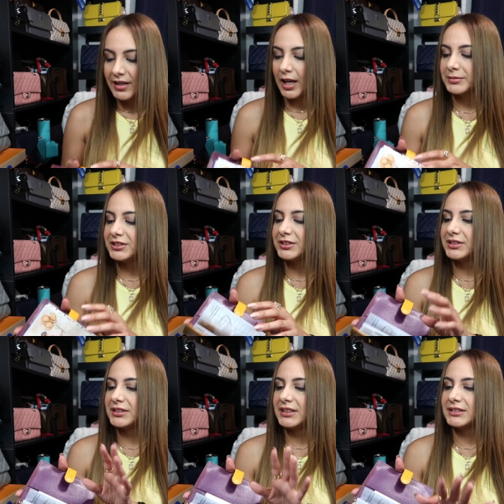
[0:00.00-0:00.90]
I'm just
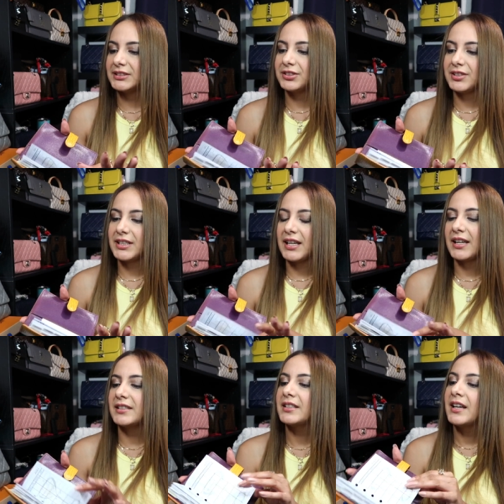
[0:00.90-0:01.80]
using these until they
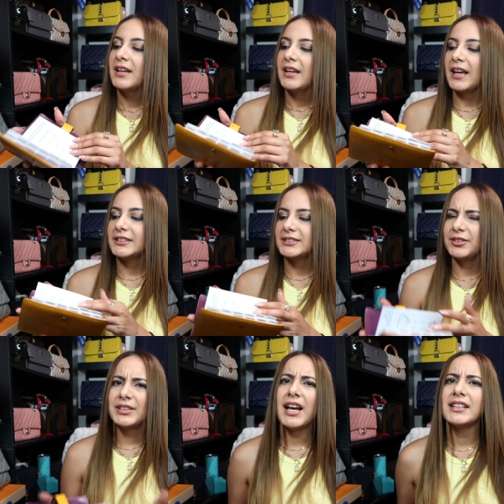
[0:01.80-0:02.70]
end. And so
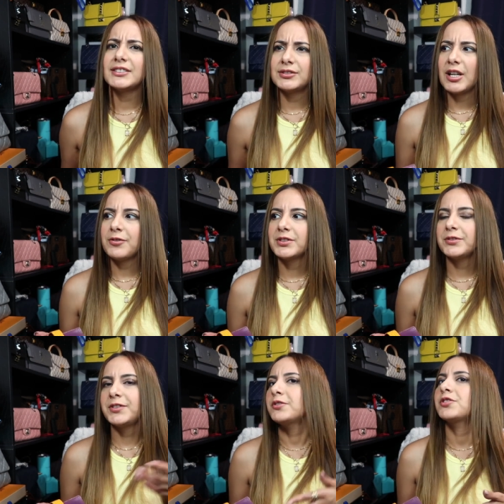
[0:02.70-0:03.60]
yeah, so now for the
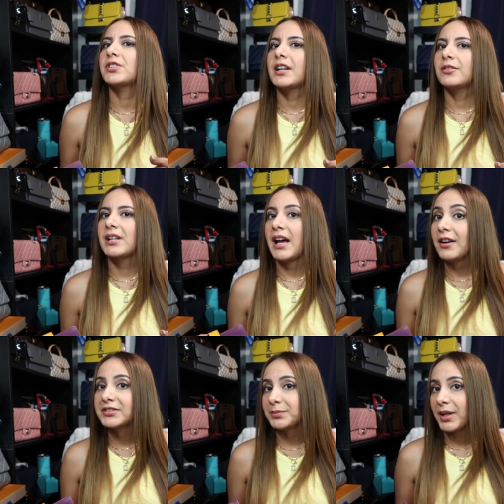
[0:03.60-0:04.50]
future I don't
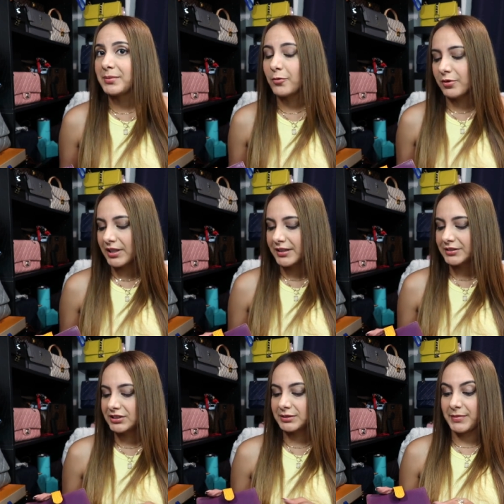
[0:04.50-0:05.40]
have to buy more. I
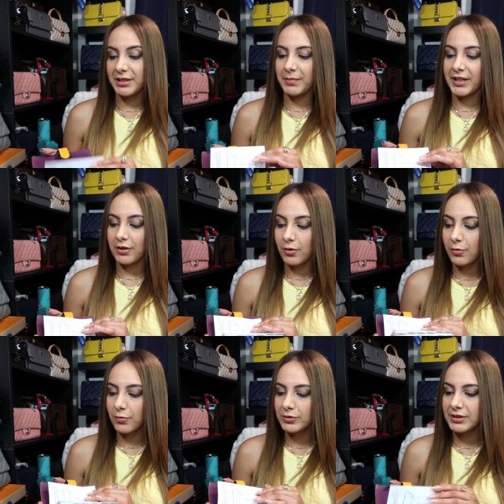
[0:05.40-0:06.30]
can just make my
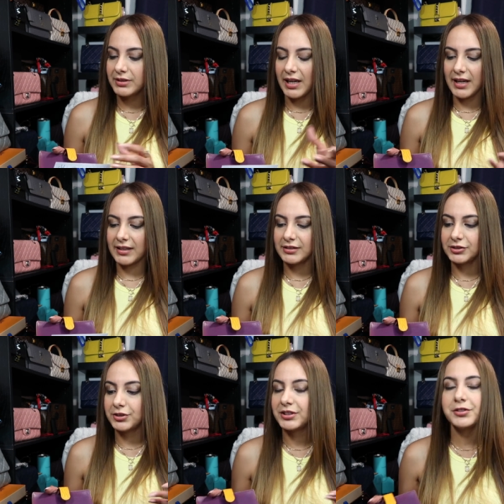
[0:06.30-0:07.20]
own,
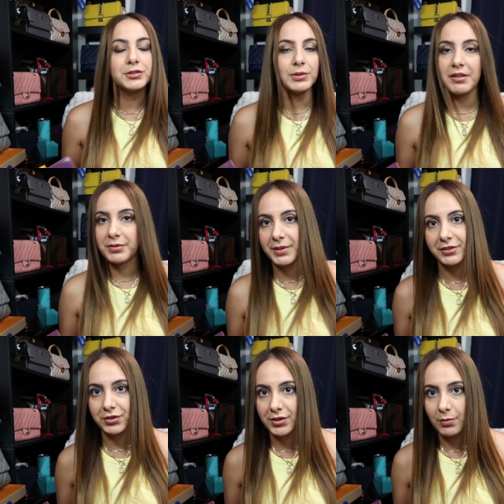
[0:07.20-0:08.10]
and you can use whatever
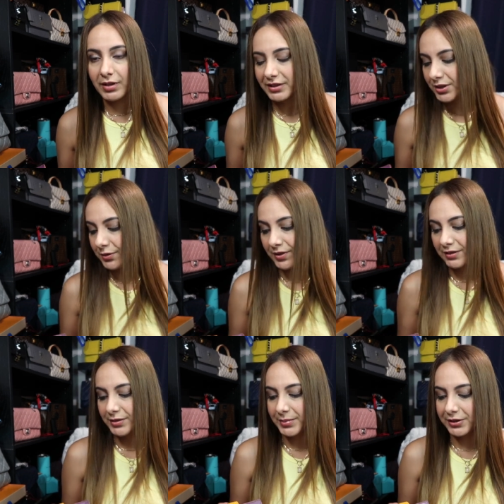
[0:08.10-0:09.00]
picture you want, like your
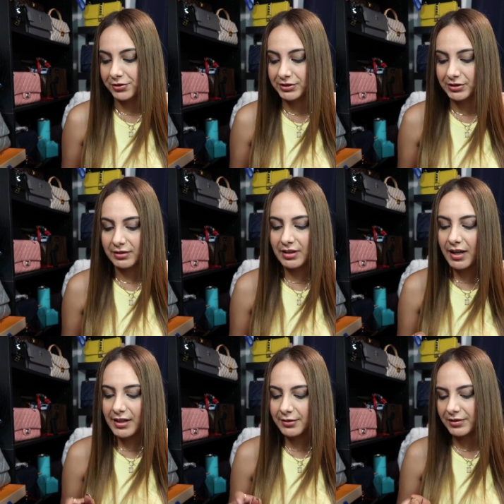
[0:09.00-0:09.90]
favorite pictures
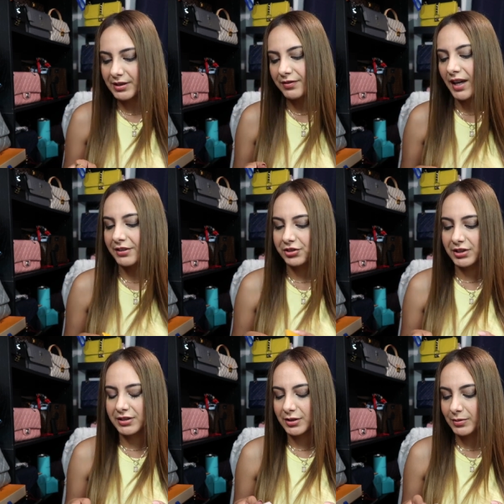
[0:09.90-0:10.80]
online of like
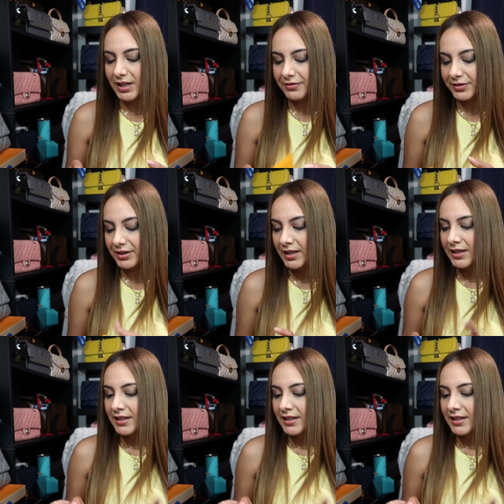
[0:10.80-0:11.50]
fashion or whatever.